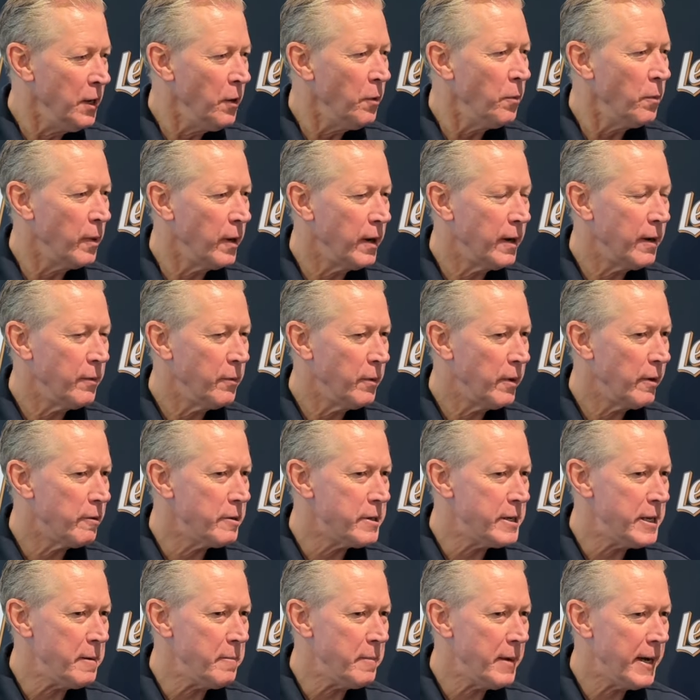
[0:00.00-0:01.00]
we were
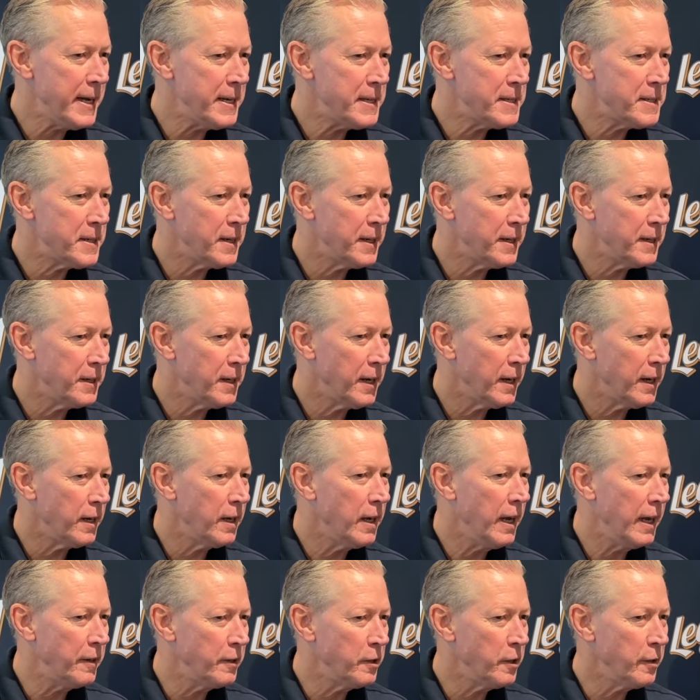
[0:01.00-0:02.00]
teammates and
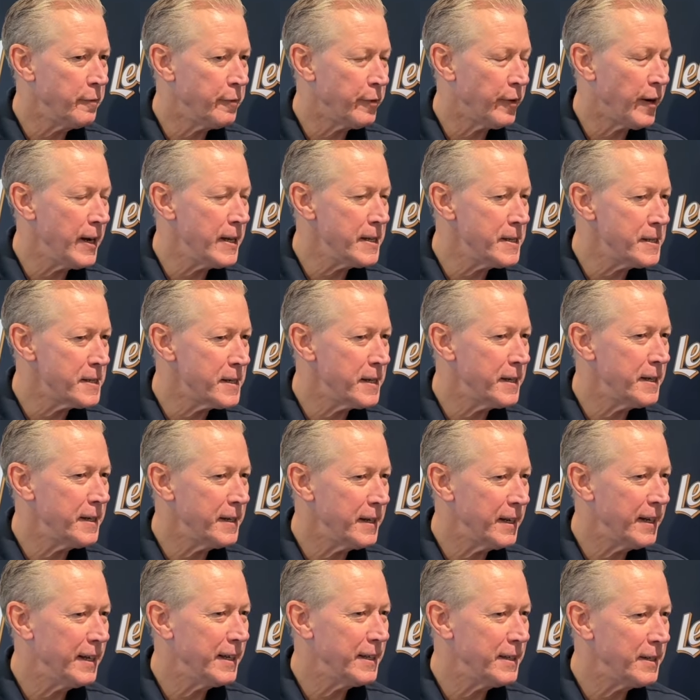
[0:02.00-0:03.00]
good friends, and
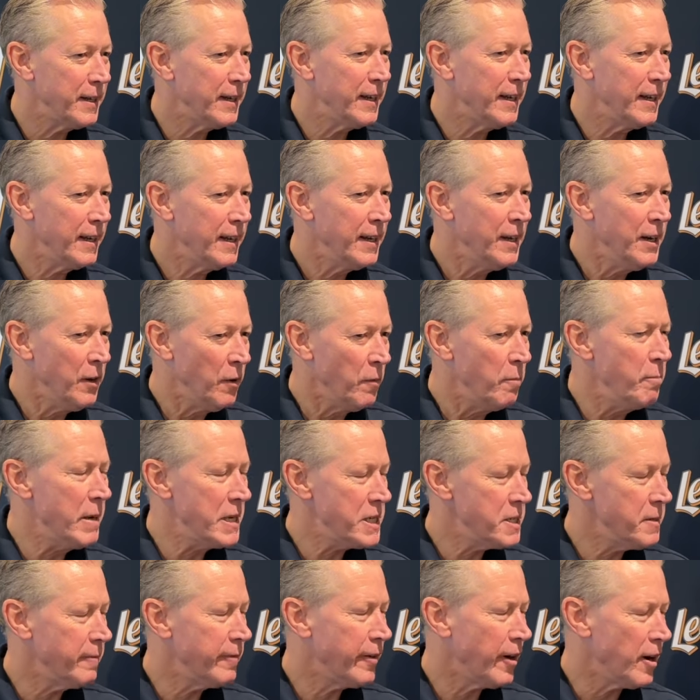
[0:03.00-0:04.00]

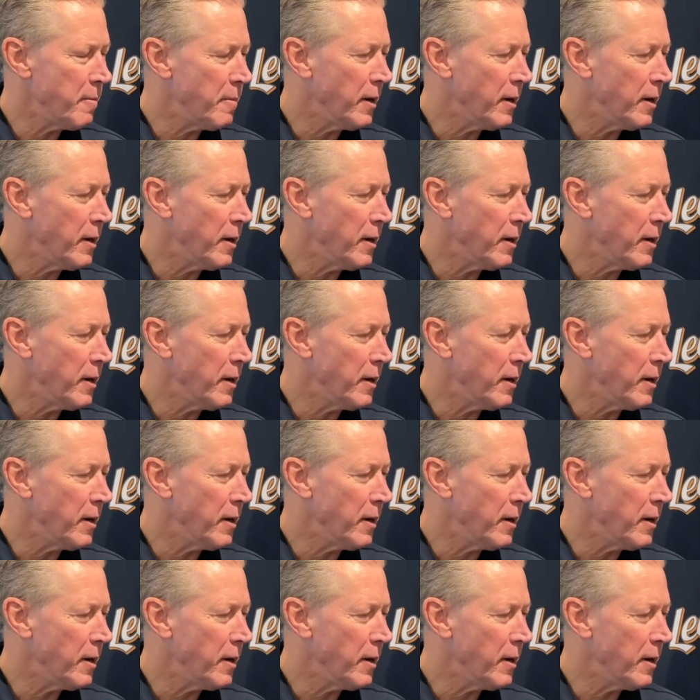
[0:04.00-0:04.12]
miss him very